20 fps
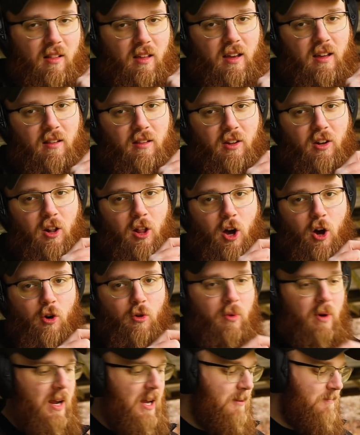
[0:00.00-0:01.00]
like a little
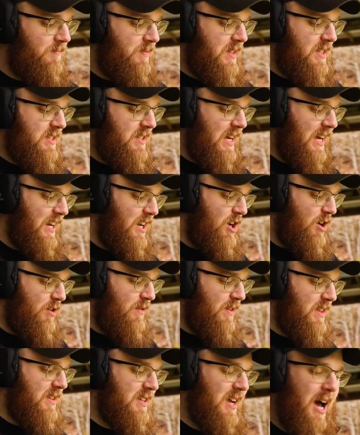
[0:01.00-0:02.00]
O-ring, slide it
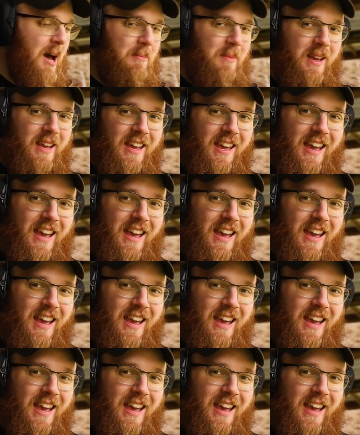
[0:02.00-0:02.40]
over the top,